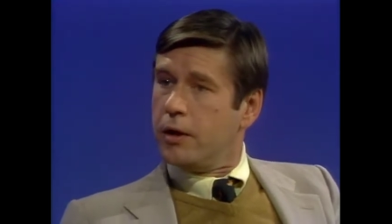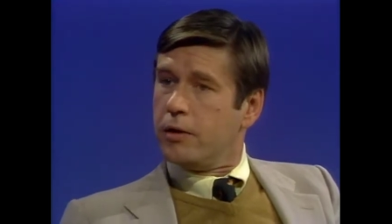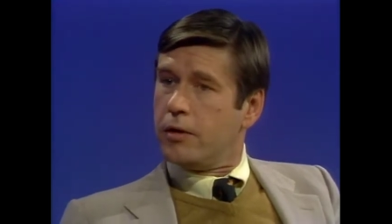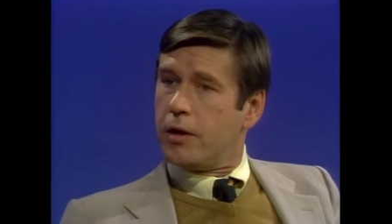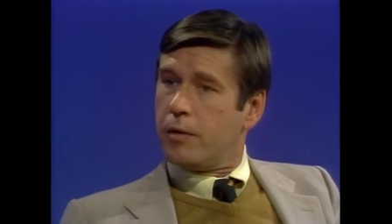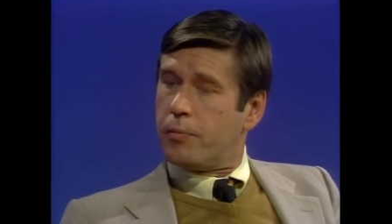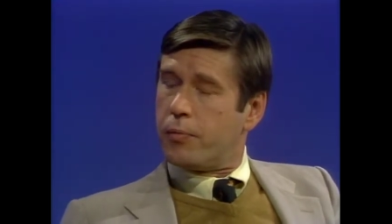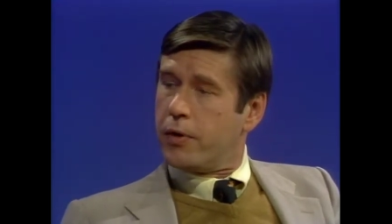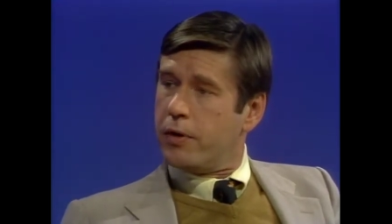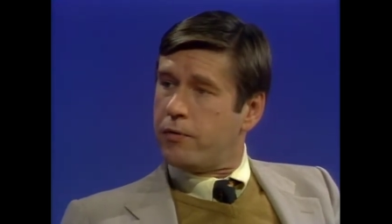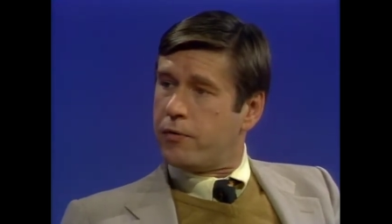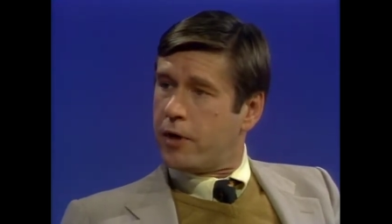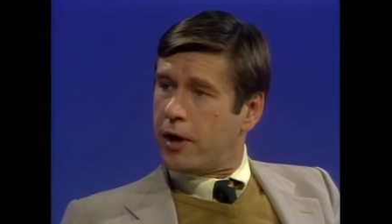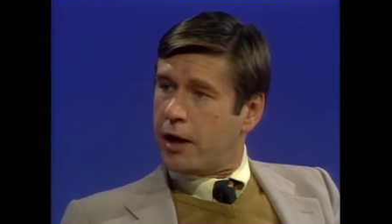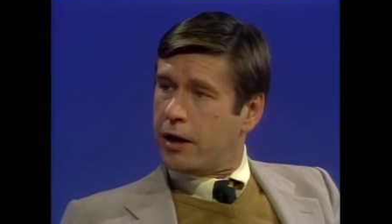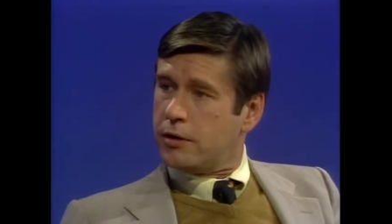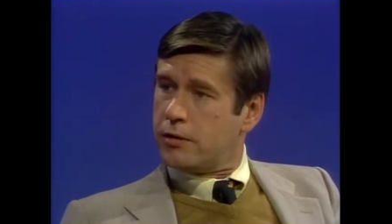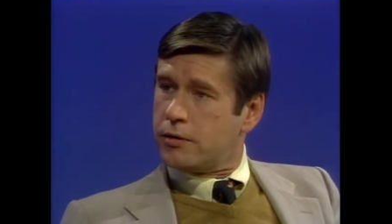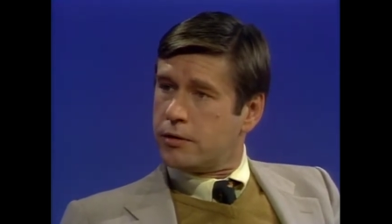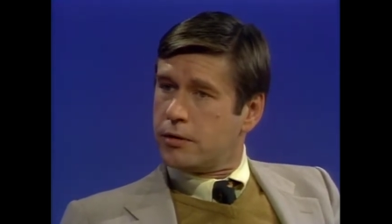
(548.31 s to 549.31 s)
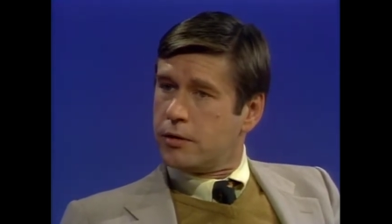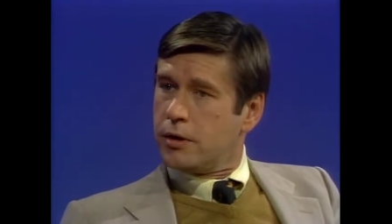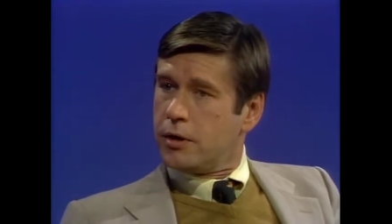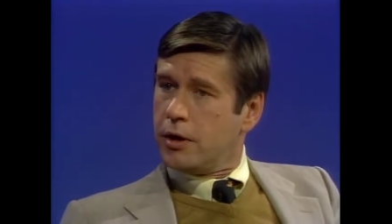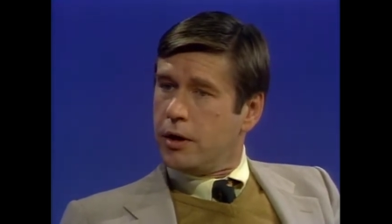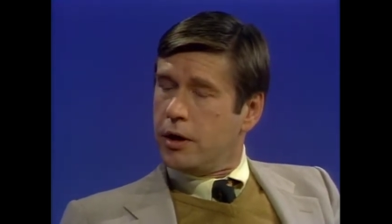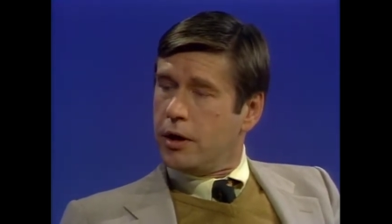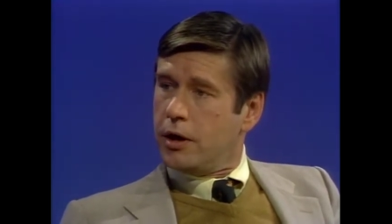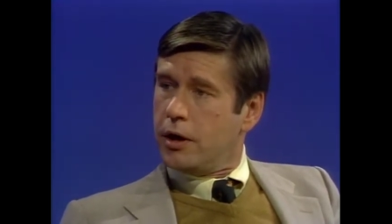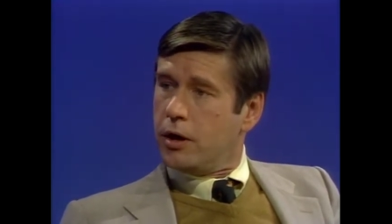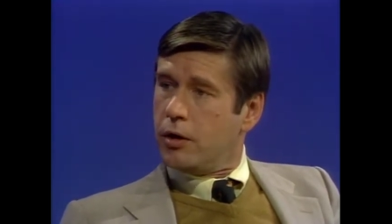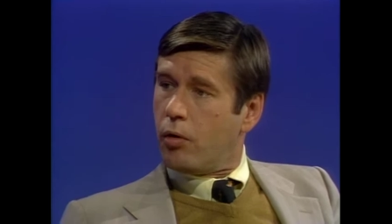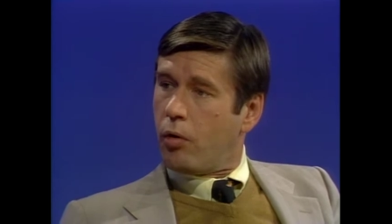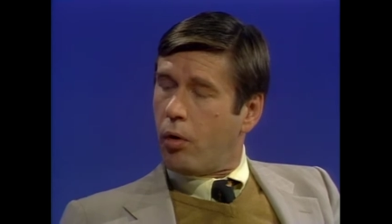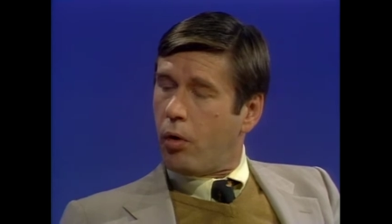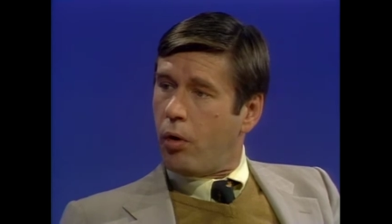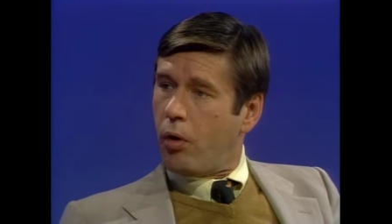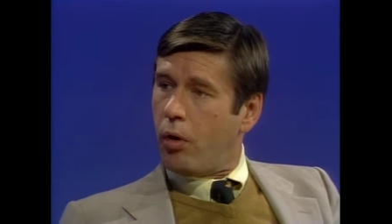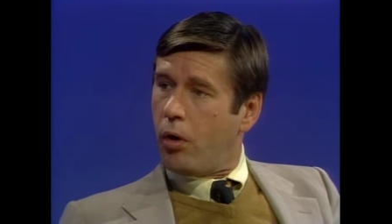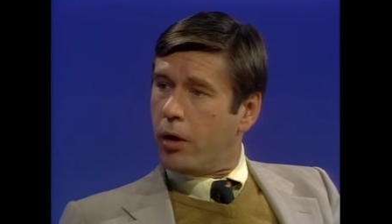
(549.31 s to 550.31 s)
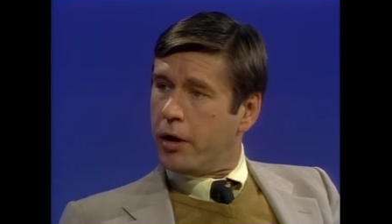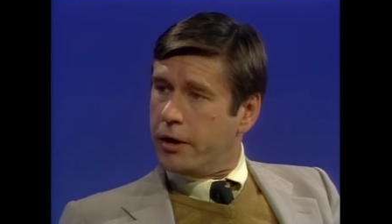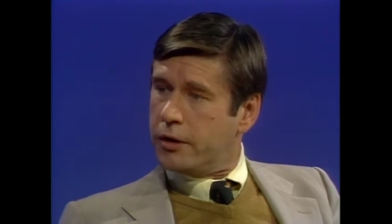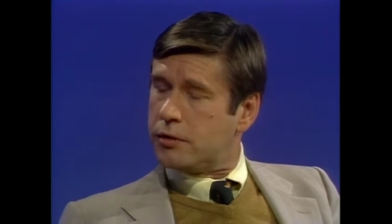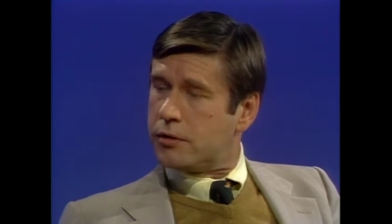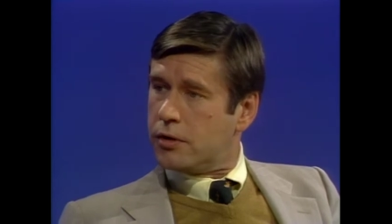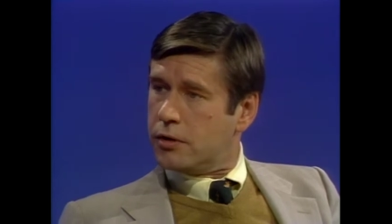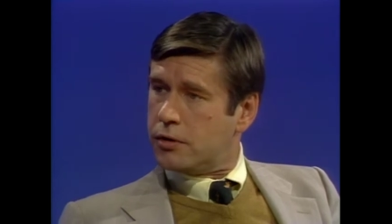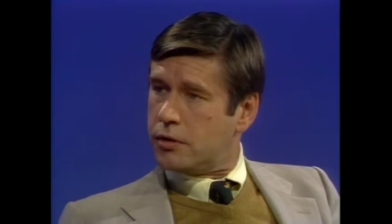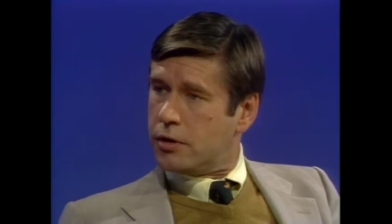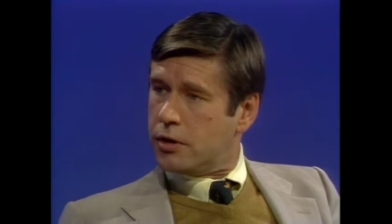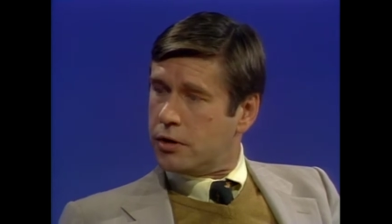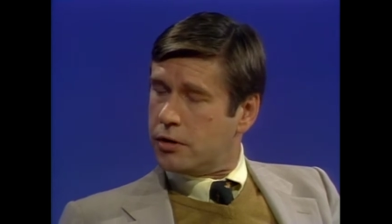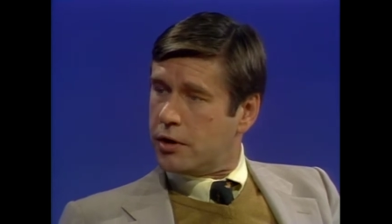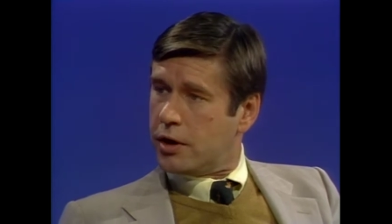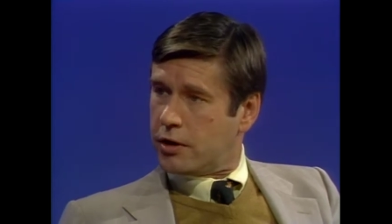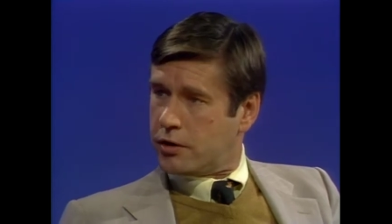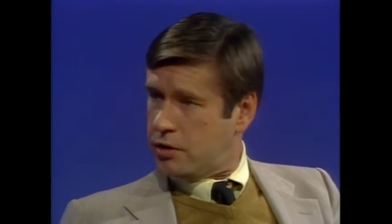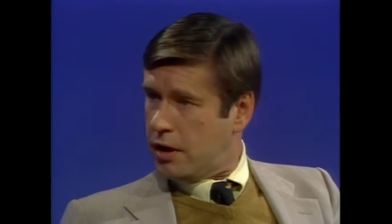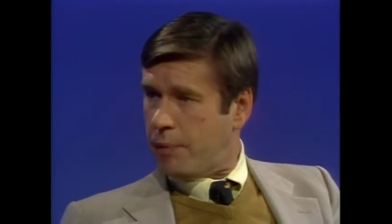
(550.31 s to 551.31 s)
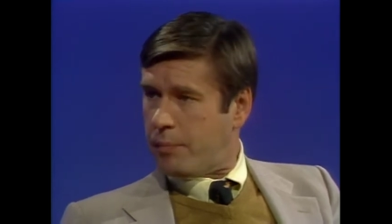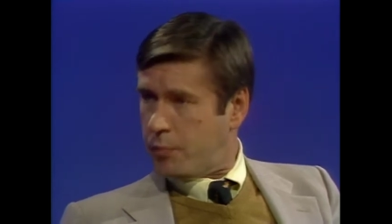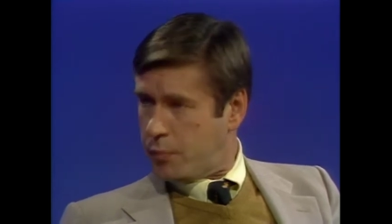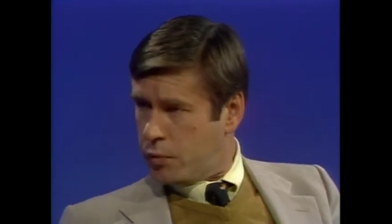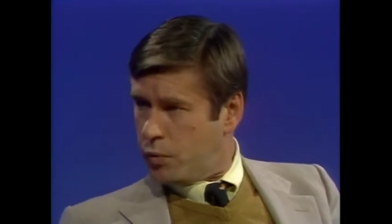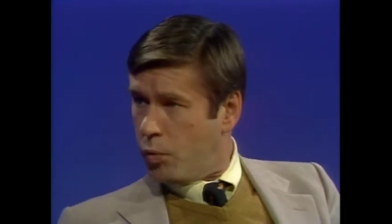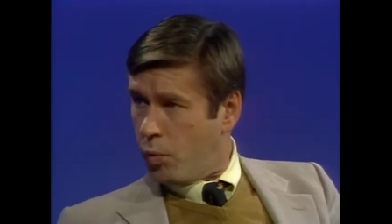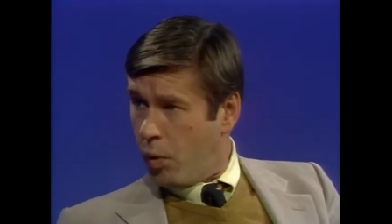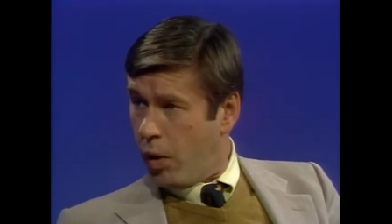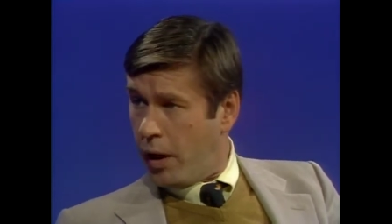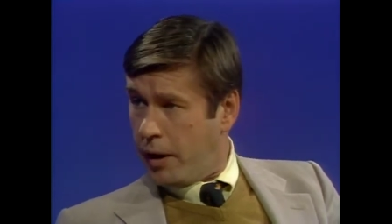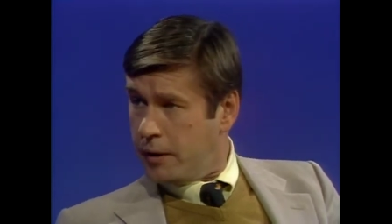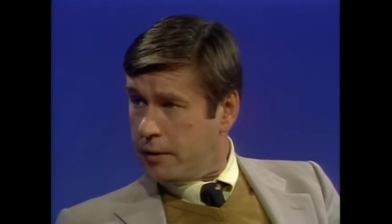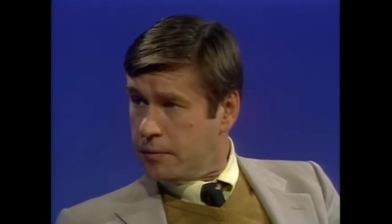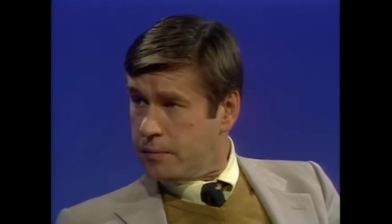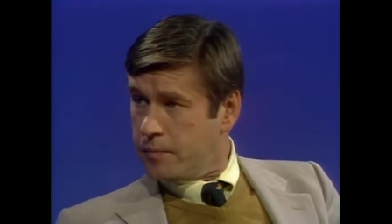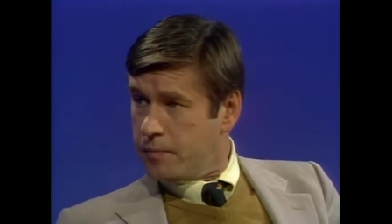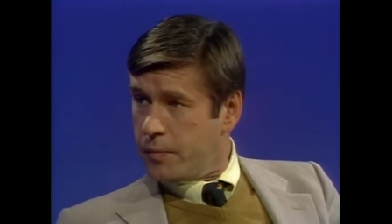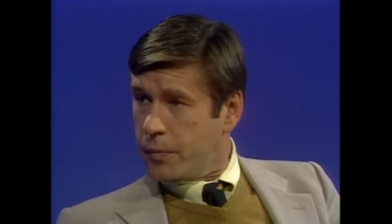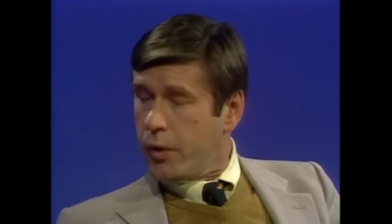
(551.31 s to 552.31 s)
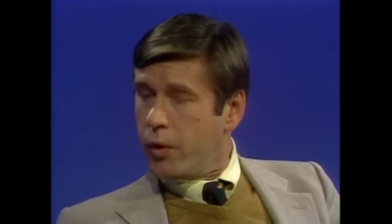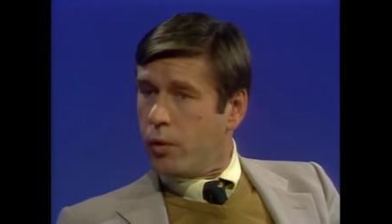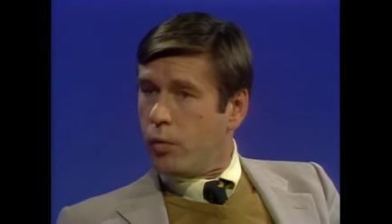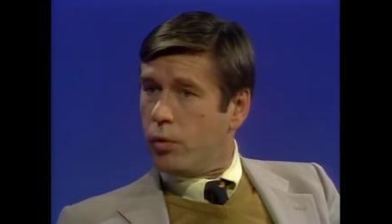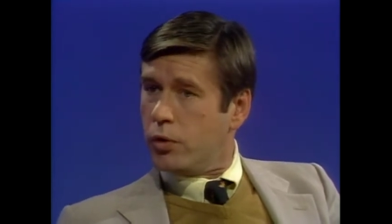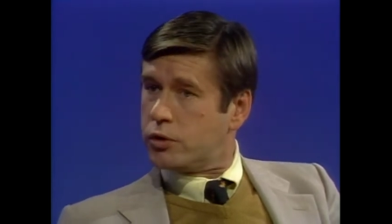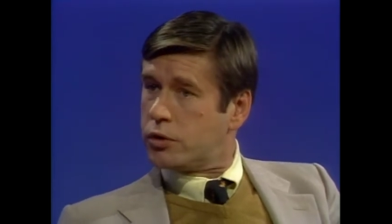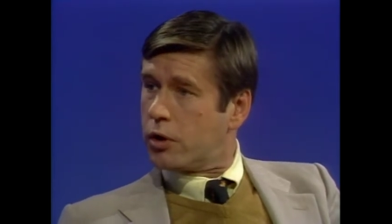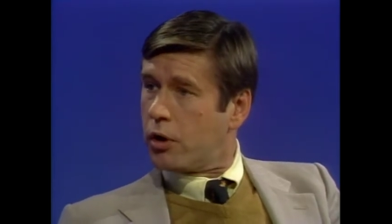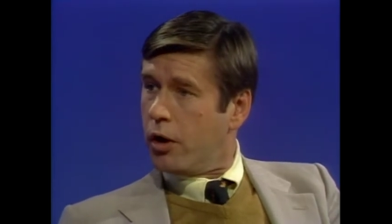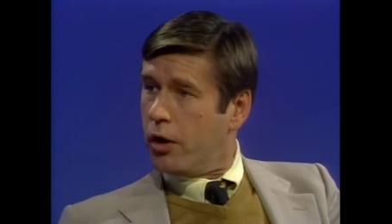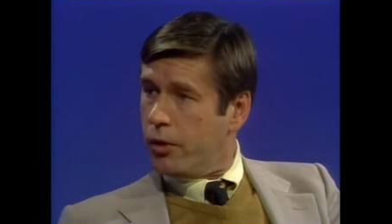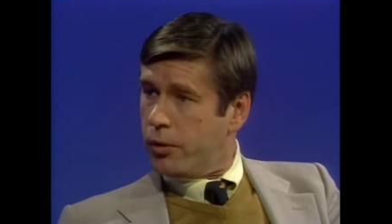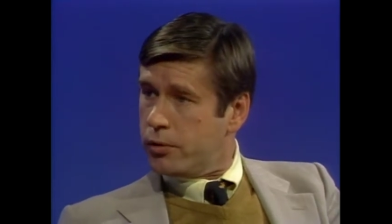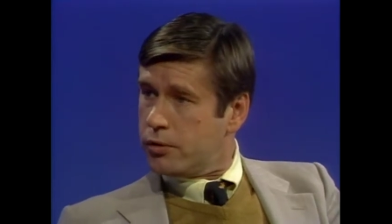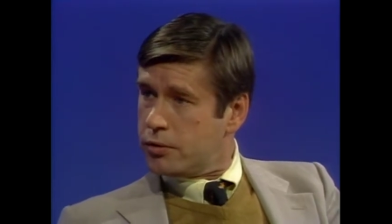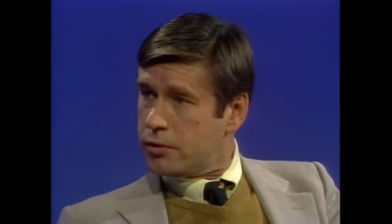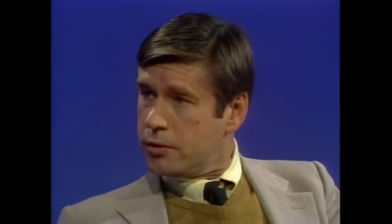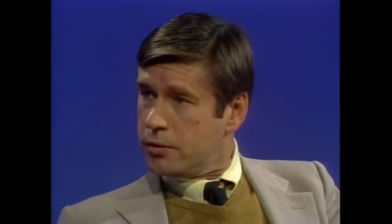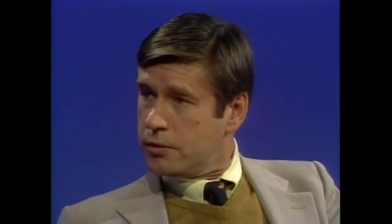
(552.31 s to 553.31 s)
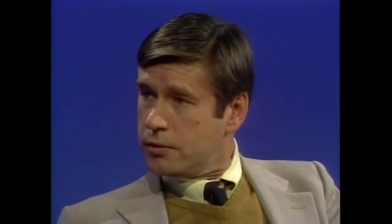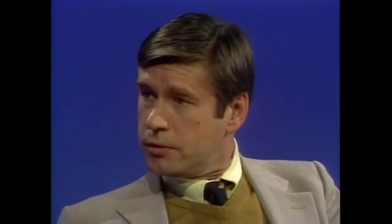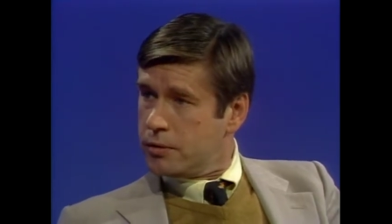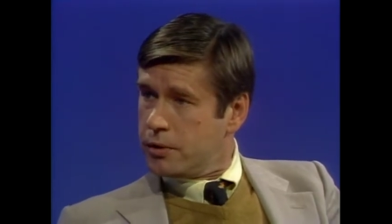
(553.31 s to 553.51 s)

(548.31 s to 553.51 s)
The briefcase, in all instances except one, was closed.